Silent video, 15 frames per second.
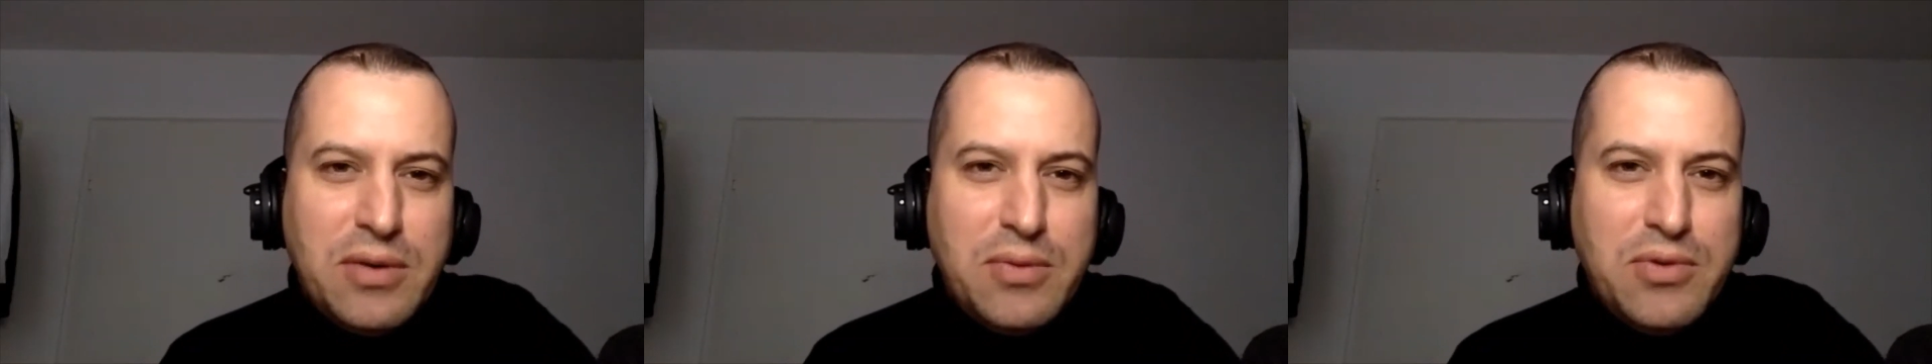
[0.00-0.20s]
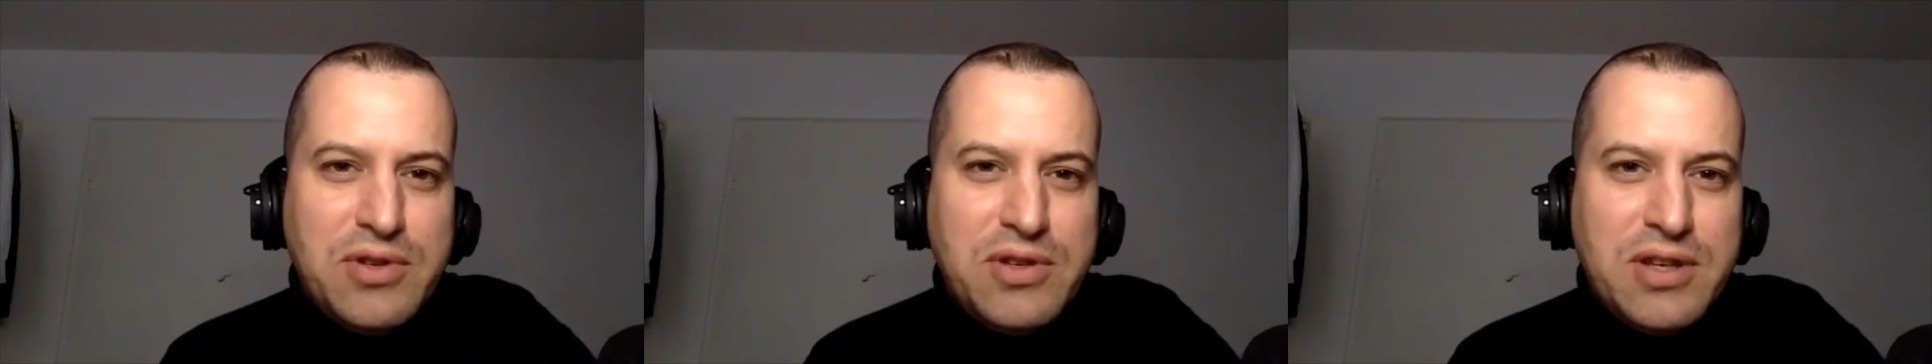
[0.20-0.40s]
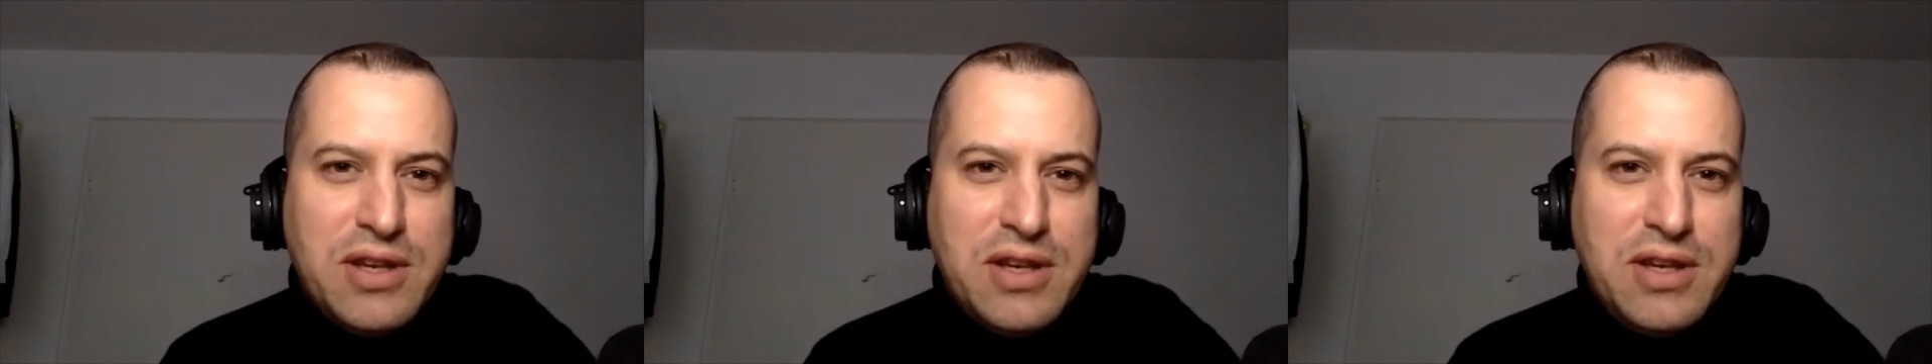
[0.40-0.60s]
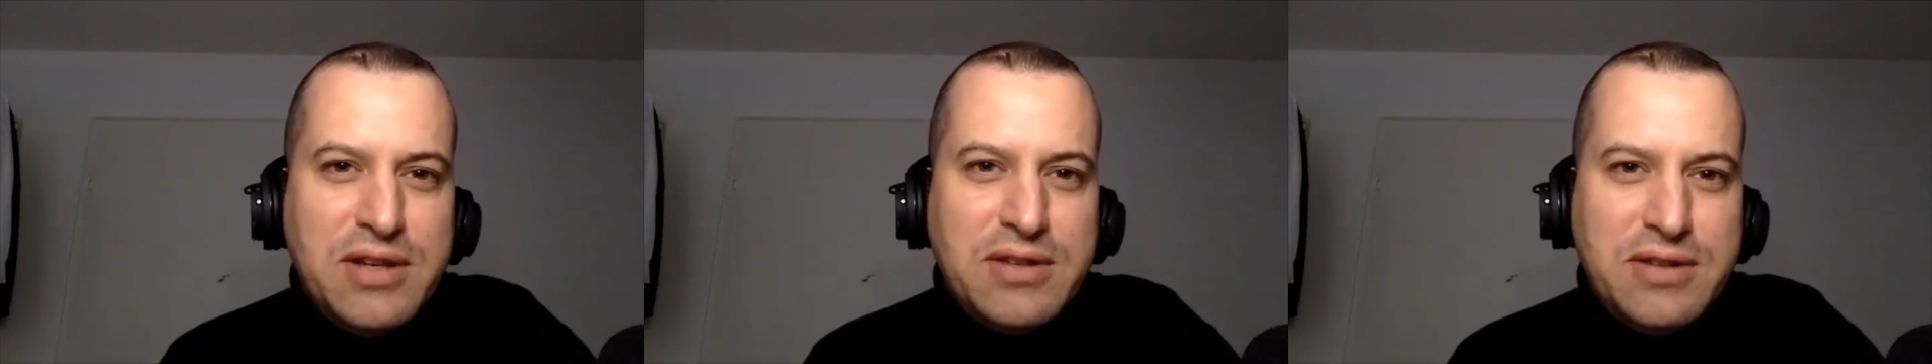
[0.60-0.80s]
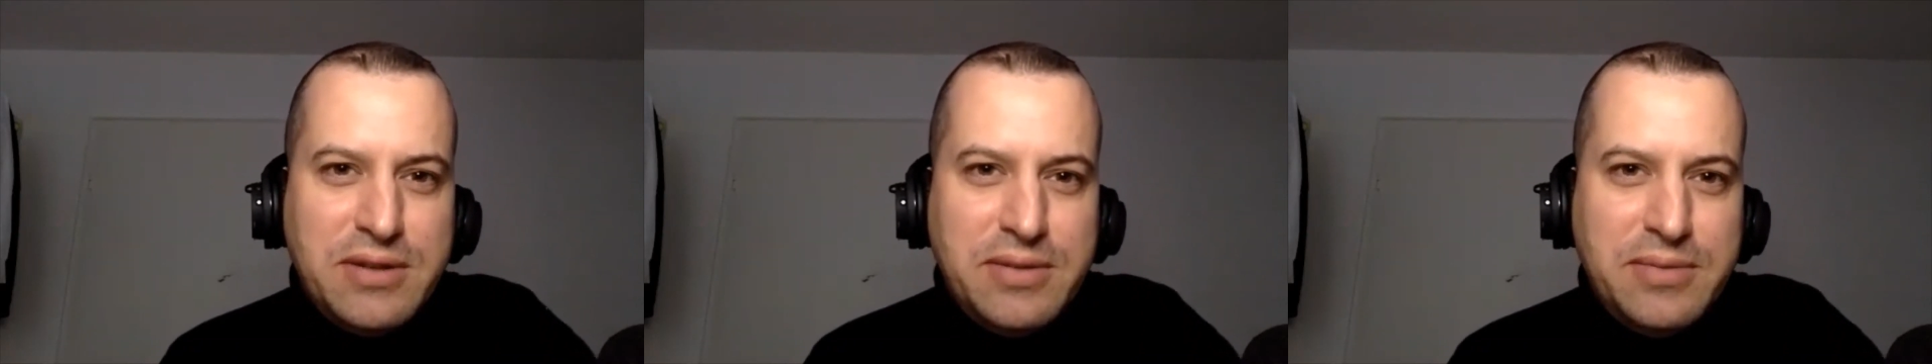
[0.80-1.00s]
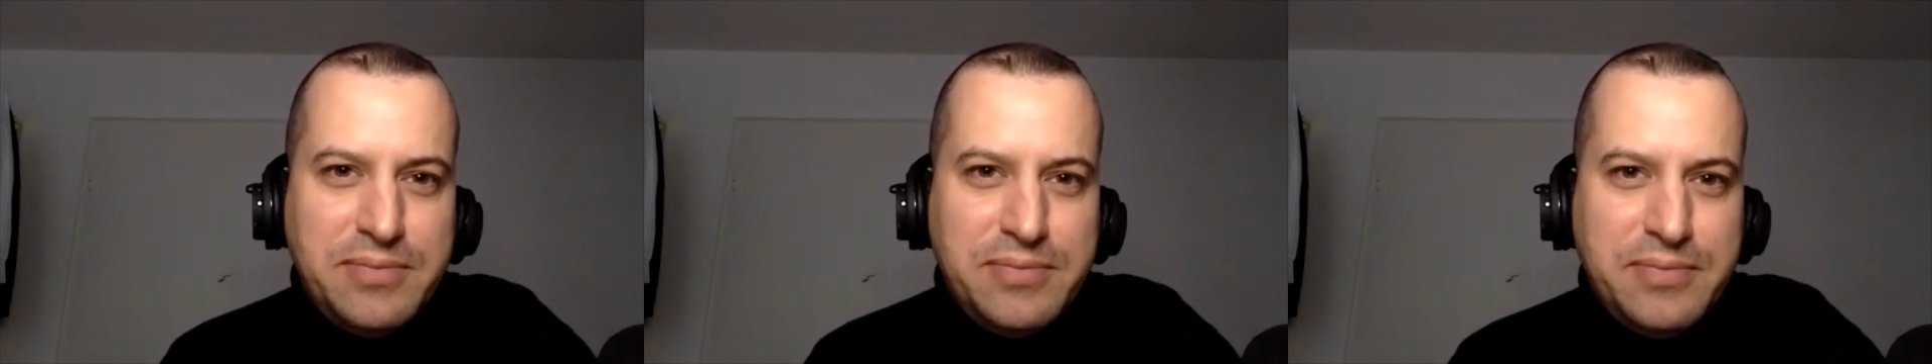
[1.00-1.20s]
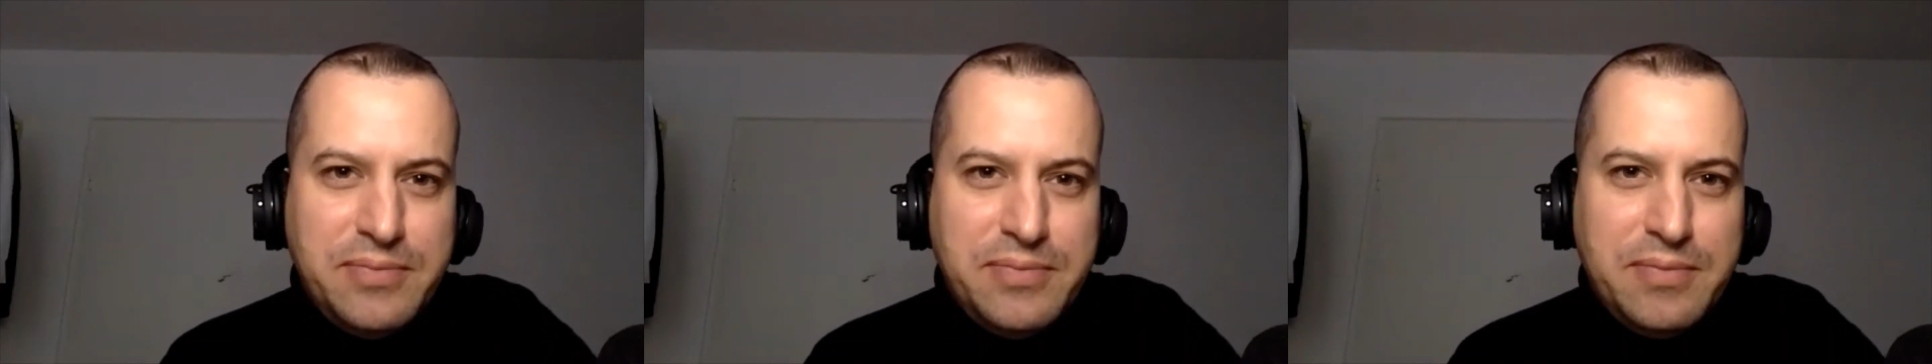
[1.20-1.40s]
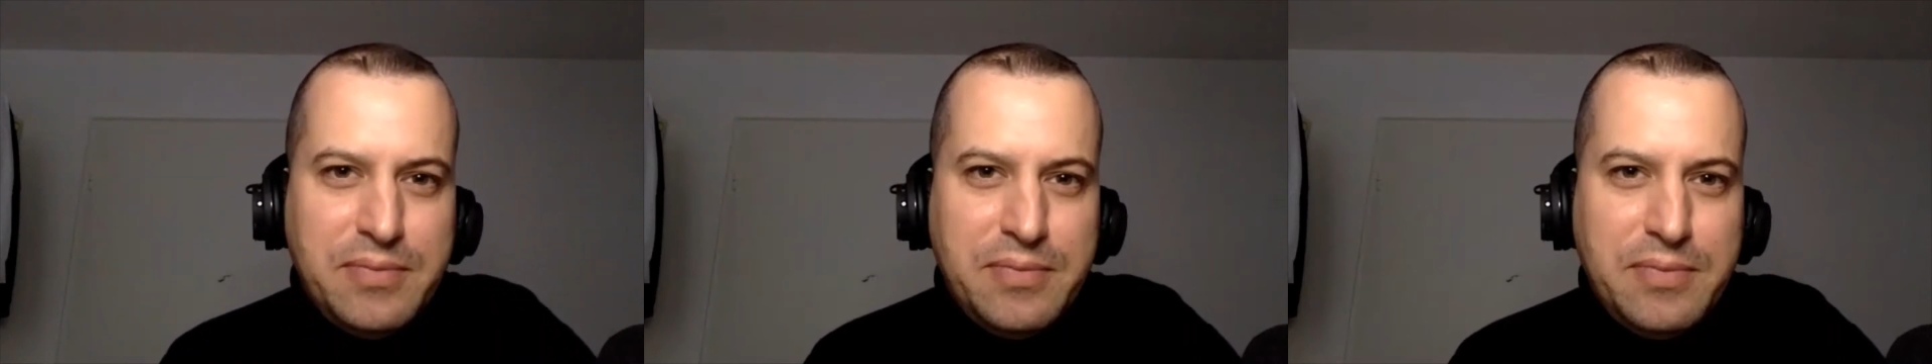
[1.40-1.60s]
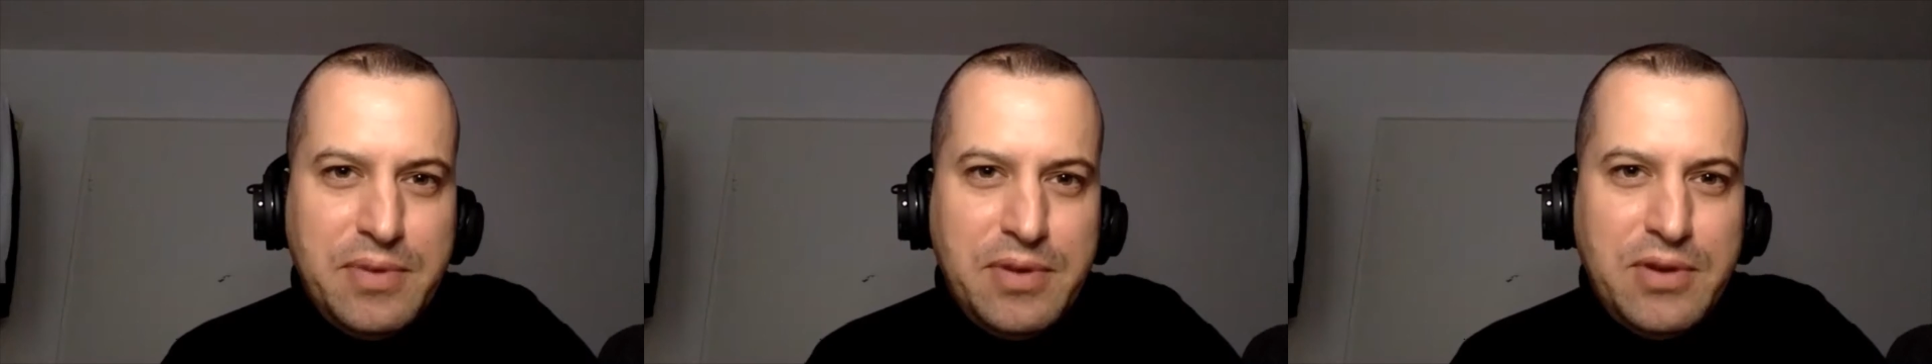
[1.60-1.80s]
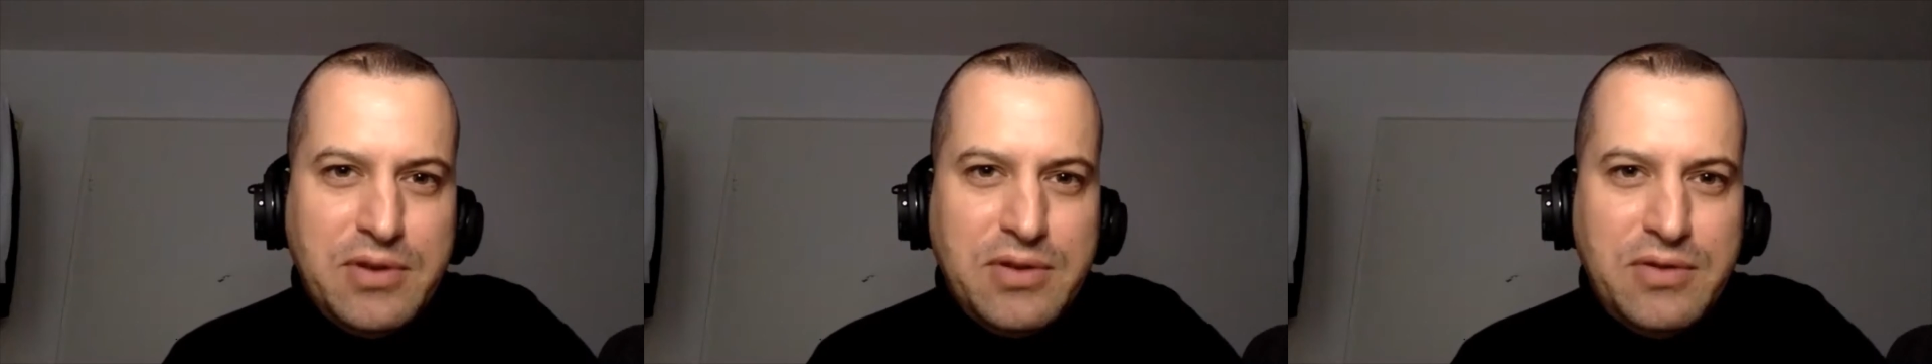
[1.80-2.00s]
I would say, easy
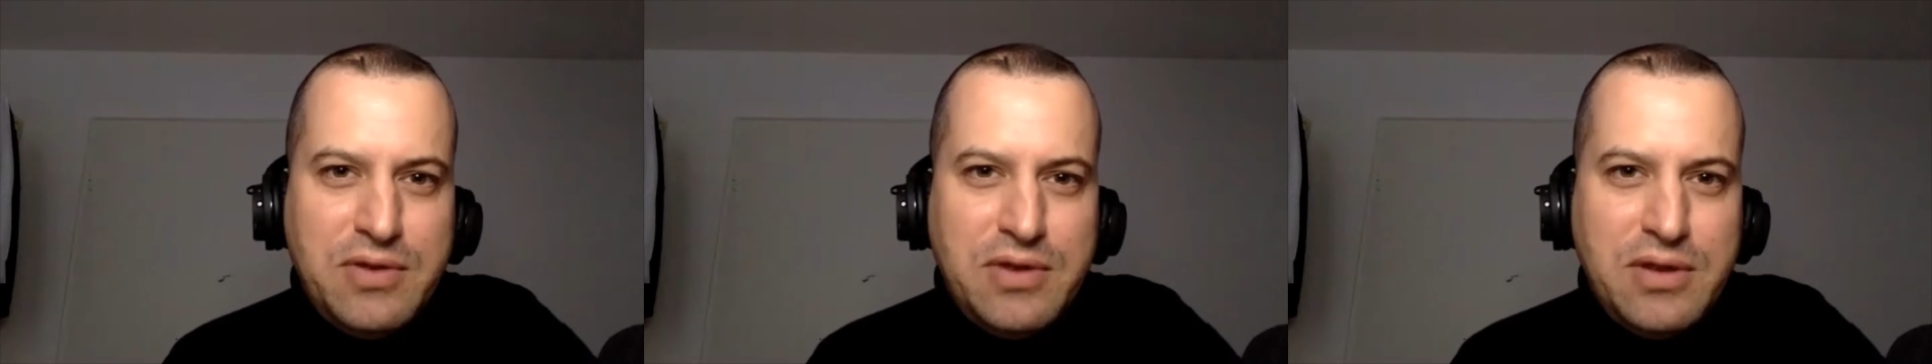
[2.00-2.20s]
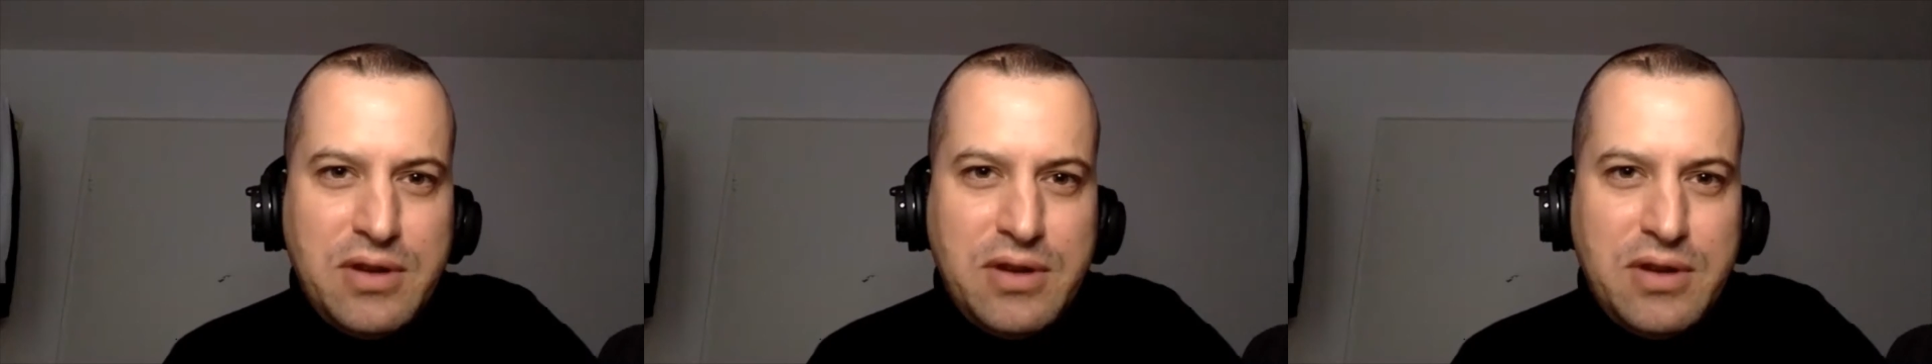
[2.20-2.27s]
because of